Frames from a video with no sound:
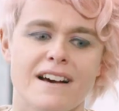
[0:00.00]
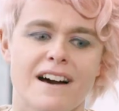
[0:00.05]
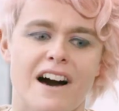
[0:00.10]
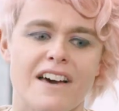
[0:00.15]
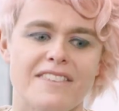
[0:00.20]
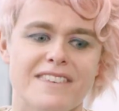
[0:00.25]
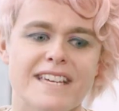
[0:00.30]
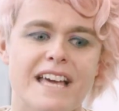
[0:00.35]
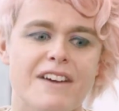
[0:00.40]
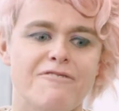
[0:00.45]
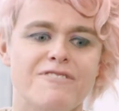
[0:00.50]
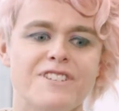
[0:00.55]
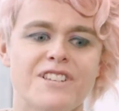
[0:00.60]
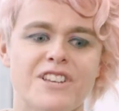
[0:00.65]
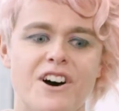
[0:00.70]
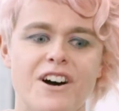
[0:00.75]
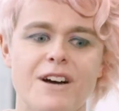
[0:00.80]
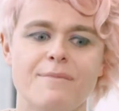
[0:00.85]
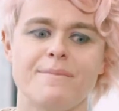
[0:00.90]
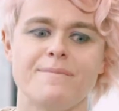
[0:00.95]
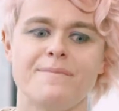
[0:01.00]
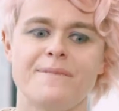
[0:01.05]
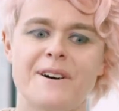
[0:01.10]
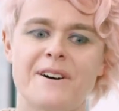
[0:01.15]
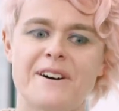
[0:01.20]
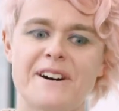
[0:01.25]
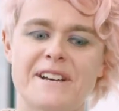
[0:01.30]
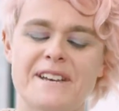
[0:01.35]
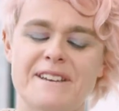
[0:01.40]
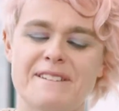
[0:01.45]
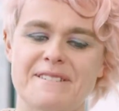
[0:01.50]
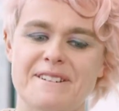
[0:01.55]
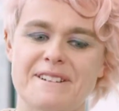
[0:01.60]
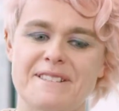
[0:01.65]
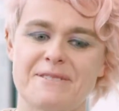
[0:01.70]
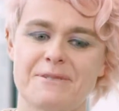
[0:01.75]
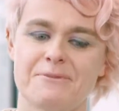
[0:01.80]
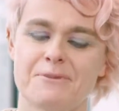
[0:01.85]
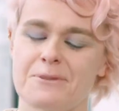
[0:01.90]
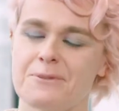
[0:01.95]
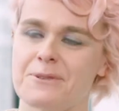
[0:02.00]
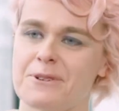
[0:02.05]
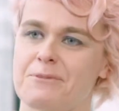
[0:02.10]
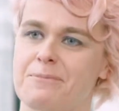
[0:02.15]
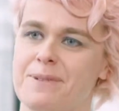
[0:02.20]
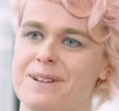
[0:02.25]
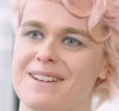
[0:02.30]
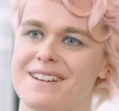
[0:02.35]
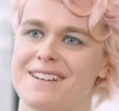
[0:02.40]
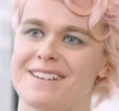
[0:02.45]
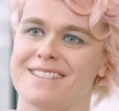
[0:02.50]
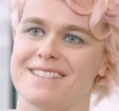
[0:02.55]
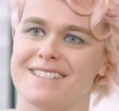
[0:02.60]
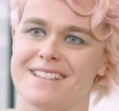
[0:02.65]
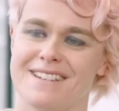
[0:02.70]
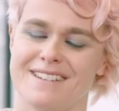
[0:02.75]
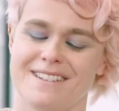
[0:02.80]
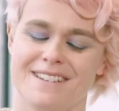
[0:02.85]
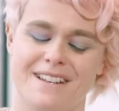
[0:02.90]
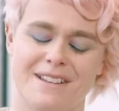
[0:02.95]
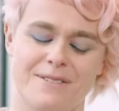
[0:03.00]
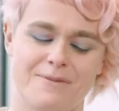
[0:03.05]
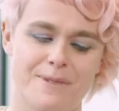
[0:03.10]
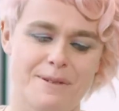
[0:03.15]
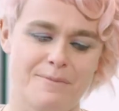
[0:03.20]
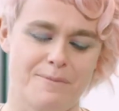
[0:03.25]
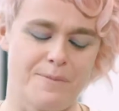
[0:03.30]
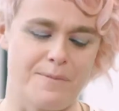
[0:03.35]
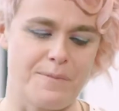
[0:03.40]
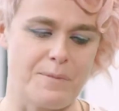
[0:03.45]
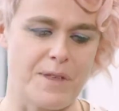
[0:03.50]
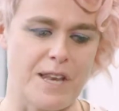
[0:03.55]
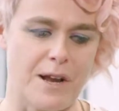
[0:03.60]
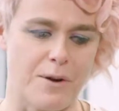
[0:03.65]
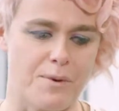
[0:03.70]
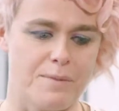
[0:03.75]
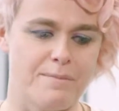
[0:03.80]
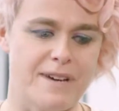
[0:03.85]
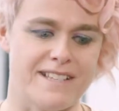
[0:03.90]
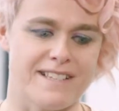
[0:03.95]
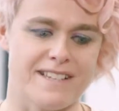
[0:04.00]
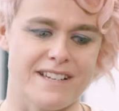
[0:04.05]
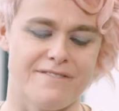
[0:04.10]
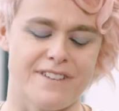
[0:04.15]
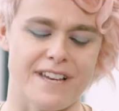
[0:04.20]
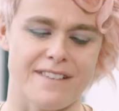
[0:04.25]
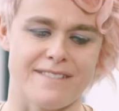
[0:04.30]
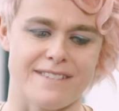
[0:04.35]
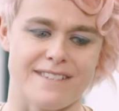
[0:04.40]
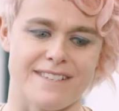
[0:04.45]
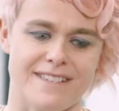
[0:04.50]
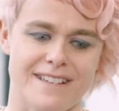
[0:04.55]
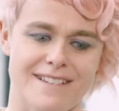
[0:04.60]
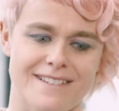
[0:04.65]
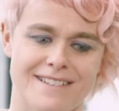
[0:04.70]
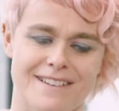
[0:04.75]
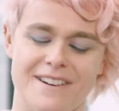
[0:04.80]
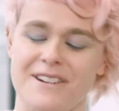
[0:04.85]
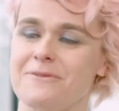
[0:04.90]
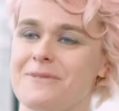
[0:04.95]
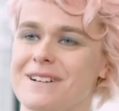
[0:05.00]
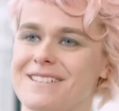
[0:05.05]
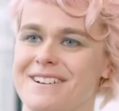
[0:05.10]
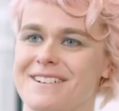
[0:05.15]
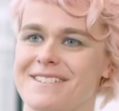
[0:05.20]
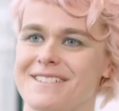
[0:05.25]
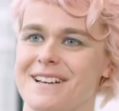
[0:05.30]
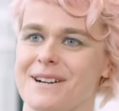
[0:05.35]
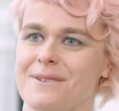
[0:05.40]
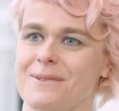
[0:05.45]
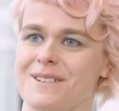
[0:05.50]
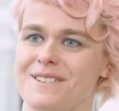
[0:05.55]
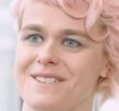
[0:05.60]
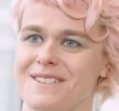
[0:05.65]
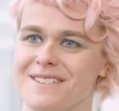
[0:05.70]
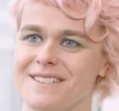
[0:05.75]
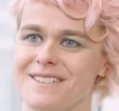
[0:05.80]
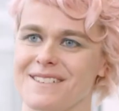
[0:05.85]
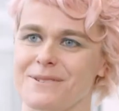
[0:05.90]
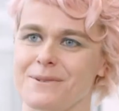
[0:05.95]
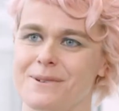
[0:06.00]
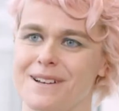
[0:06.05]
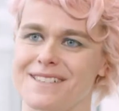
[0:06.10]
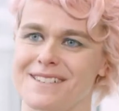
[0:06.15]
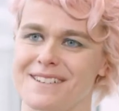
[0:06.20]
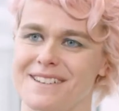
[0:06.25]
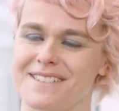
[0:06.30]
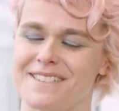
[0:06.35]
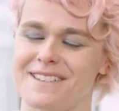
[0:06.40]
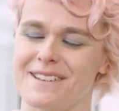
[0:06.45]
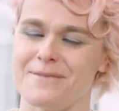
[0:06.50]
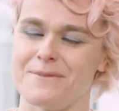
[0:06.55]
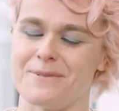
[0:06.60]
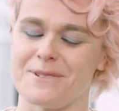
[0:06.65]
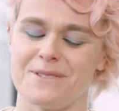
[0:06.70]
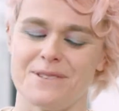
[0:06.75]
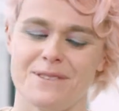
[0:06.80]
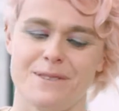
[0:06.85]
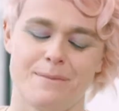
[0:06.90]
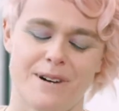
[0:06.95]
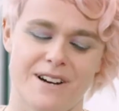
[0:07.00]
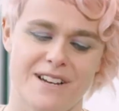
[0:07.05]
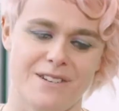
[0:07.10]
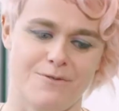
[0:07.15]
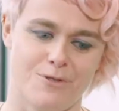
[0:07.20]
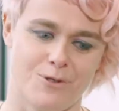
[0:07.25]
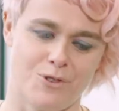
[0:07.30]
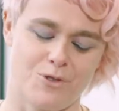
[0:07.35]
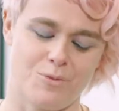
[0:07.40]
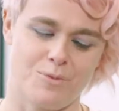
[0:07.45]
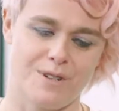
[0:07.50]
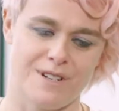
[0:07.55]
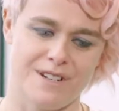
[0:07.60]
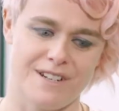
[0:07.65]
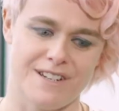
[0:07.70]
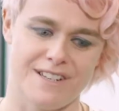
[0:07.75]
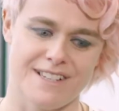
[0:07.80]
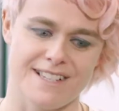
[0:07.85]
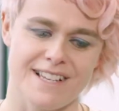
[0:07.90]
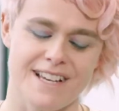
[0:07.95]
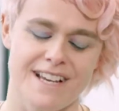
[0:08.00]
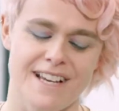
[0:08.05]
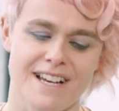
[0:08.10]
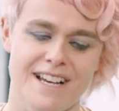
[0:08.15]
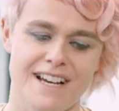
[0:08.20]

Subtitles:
I think every time I talk to entrepreneurs and when we meet at events, and I always ask that question because it's always nice to know what's on the mind of entrepreneurs.